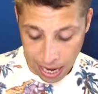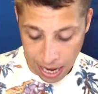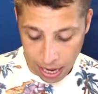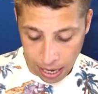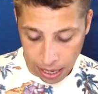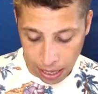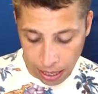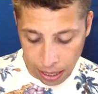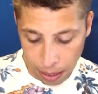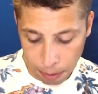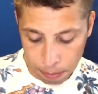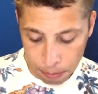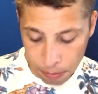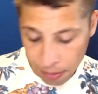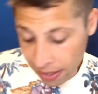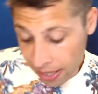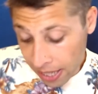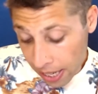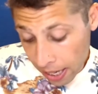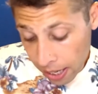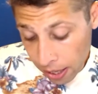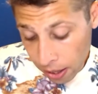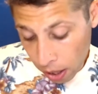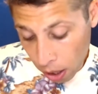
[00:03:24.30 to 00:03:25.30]
Um,
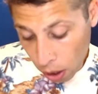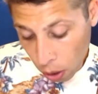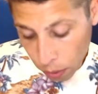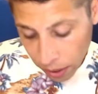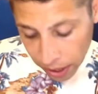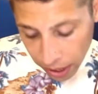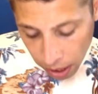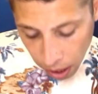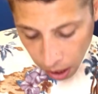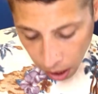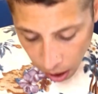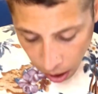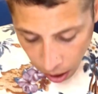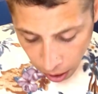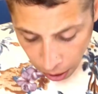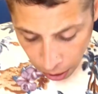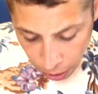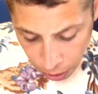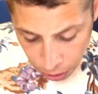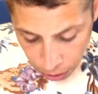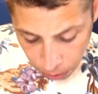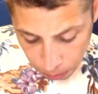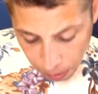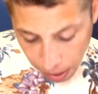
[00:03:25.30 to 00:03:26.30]
D, though, it
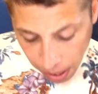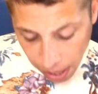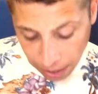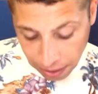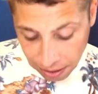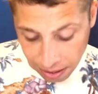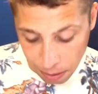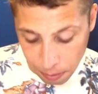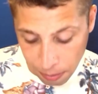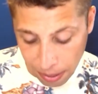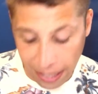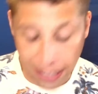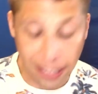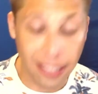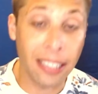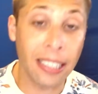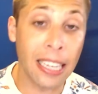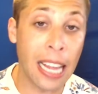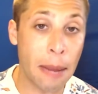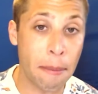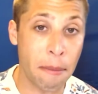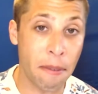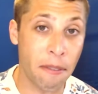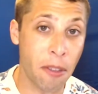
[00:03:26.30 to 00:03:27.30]
undermines the main
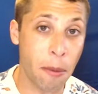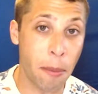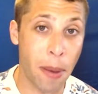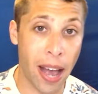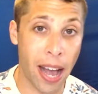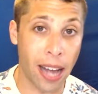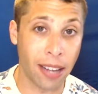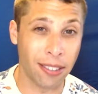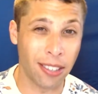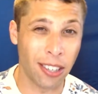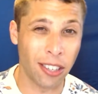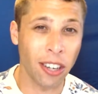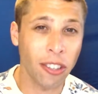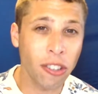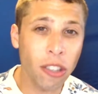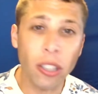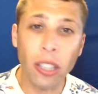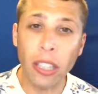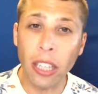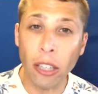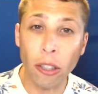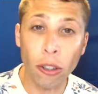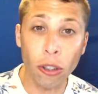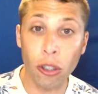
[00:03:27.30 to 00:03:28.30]
claim of the passage. That's a
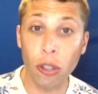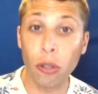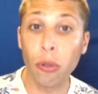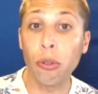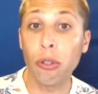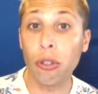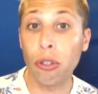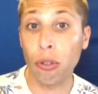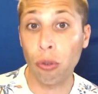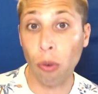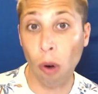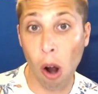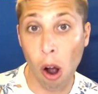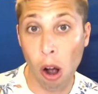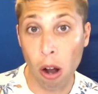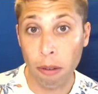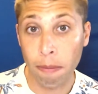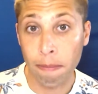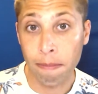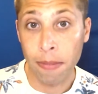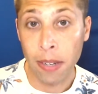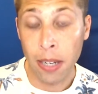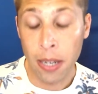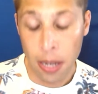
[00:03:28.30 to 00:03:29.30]
little too strong
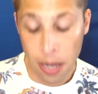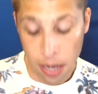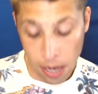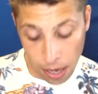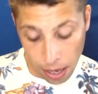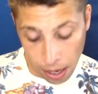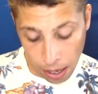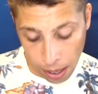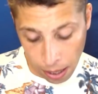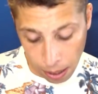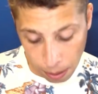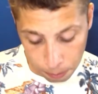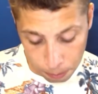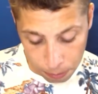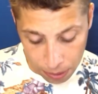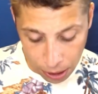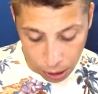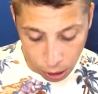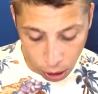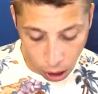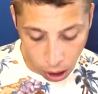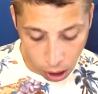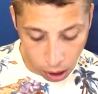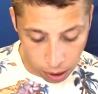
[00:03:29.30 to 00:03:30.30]
um,
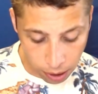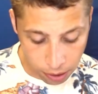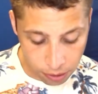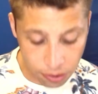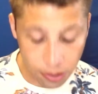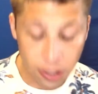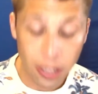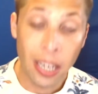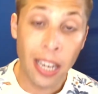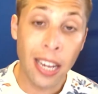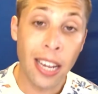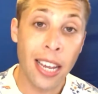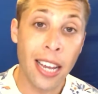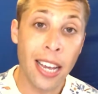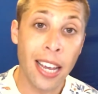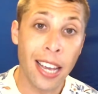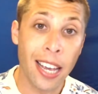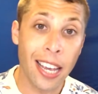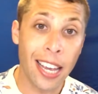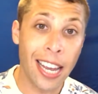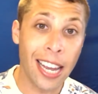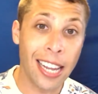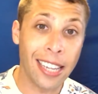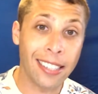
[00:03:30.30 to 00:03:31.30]
because
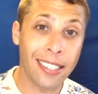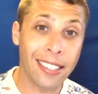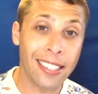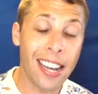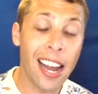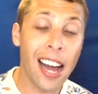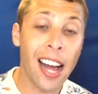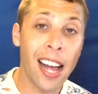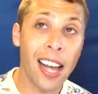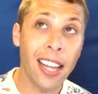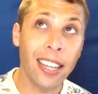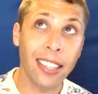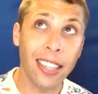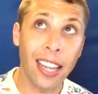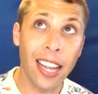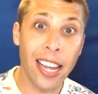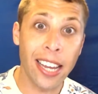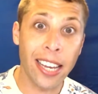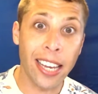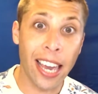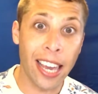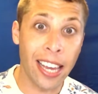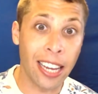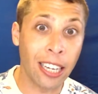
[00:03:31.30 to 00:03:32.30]
it's not
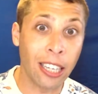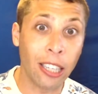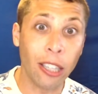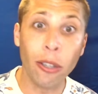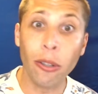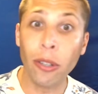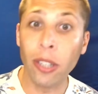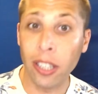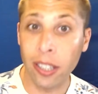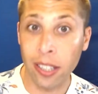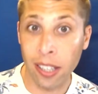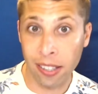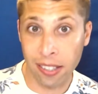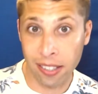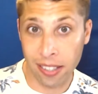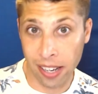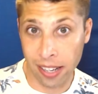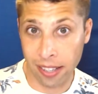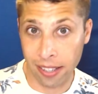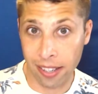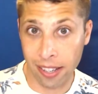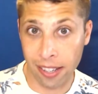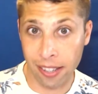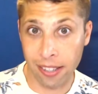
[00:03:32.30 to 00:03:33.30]
like including this
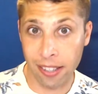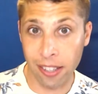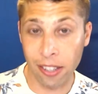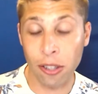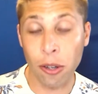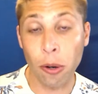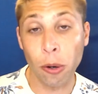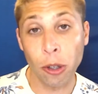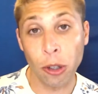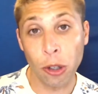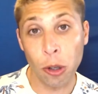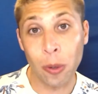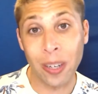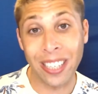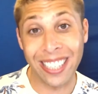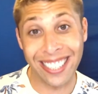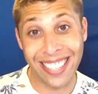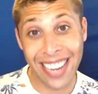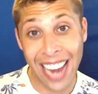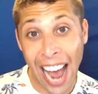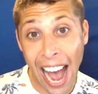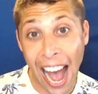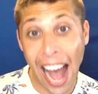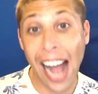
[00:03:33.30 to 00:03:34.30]
sentence is going to
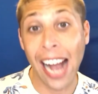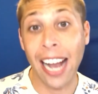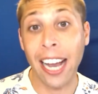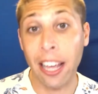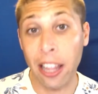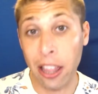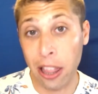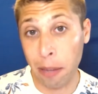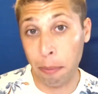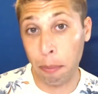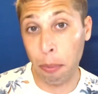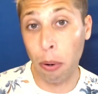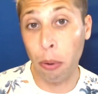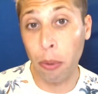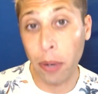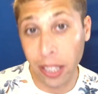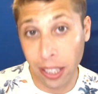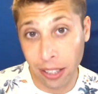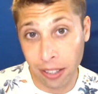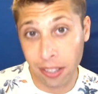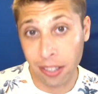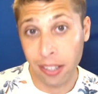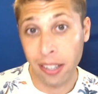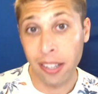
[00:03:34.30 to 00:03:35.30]
attack the point